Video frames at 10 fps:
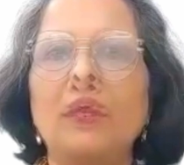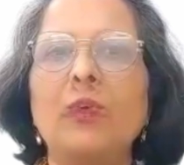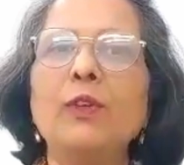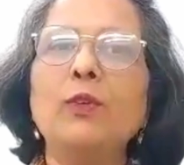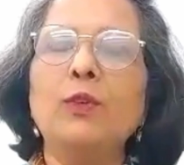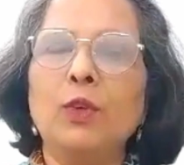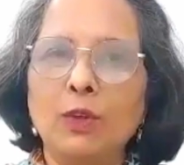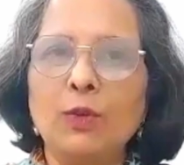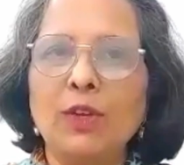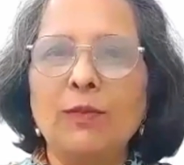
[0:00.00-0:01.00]
we are going to
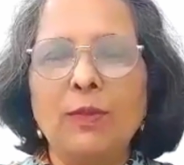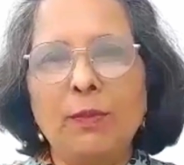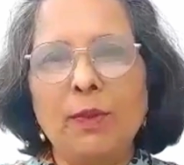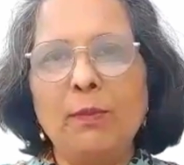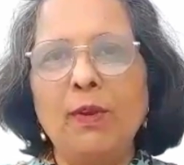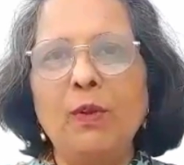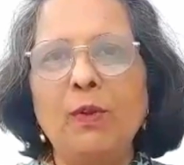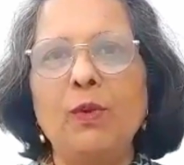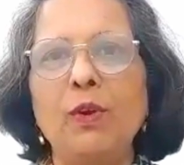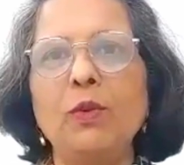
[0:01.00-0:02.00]
talk today with
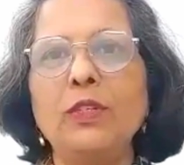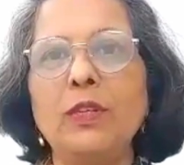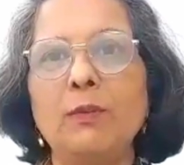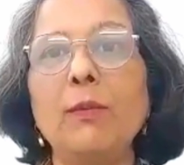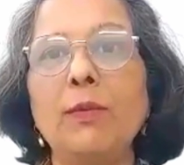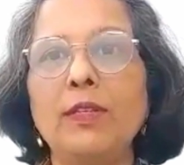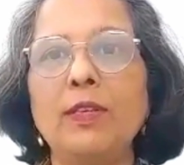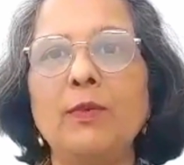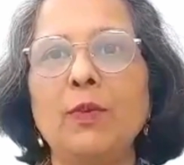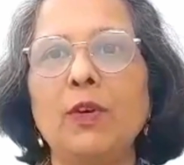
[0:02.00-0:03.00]
people who are doing some
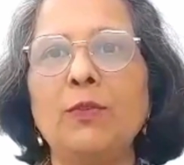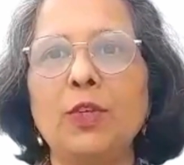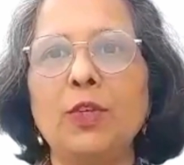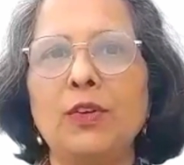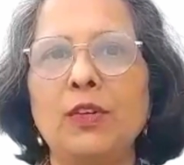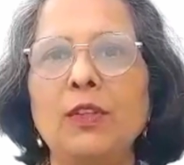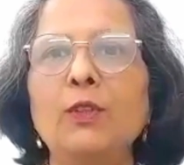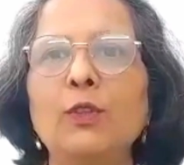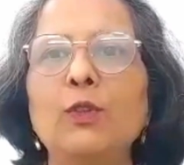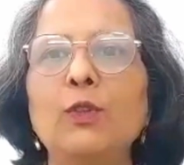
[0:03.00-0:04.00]
amazing work for children
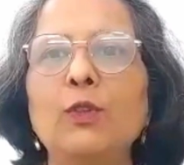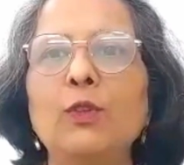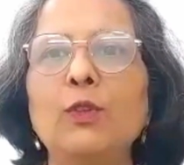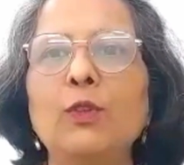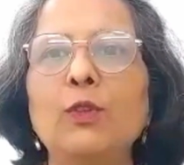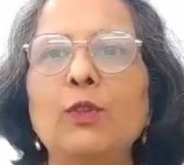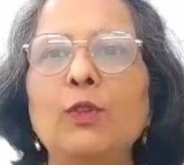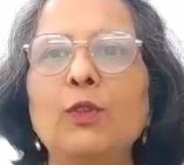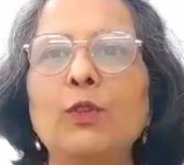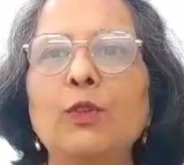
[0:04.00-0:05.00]
through their various
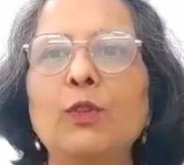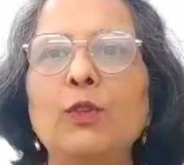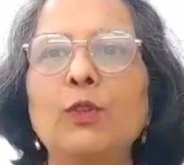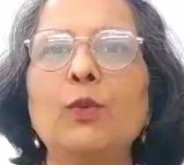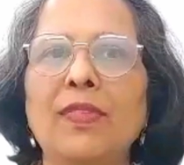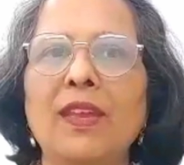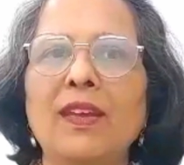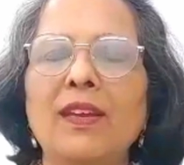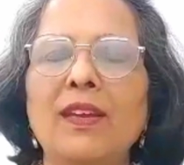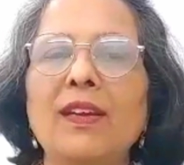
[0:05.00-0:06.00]
projects.
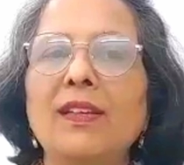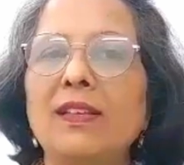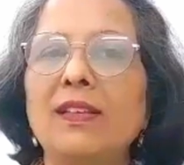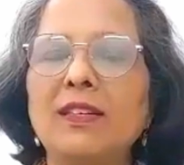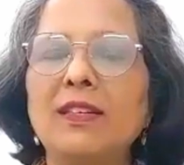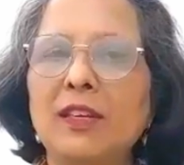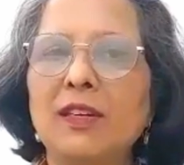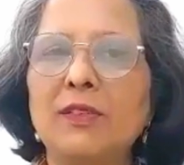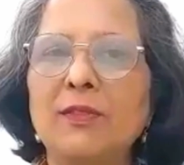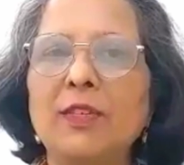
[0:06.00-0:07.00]
This
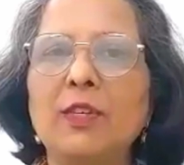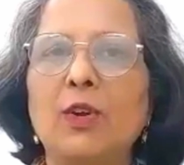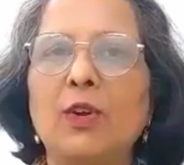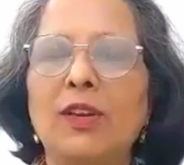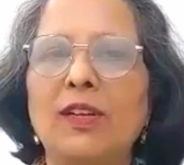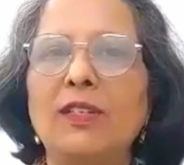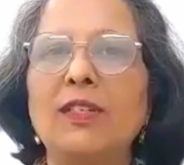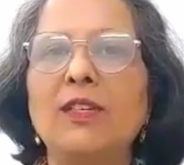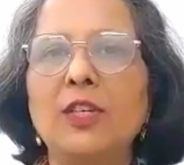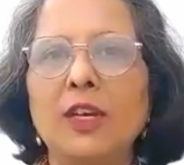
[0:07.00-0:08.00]
initiative is called
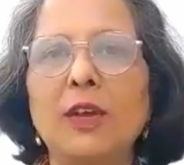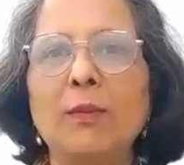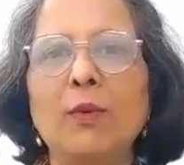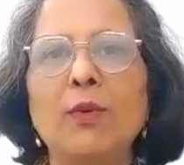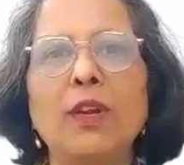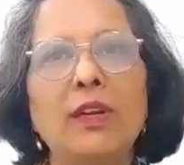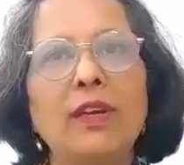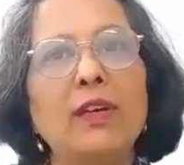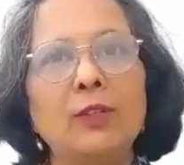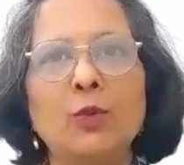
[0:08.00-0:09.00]
as Share a Book
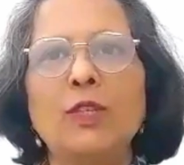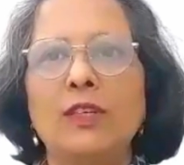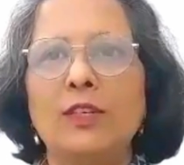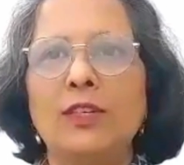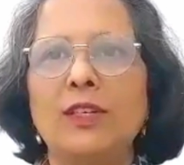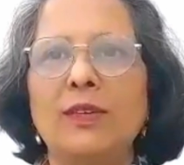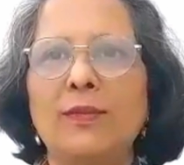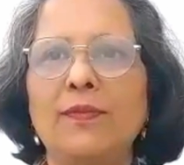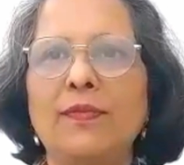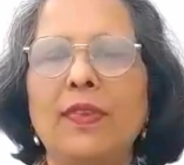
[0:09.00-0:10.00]
India Association.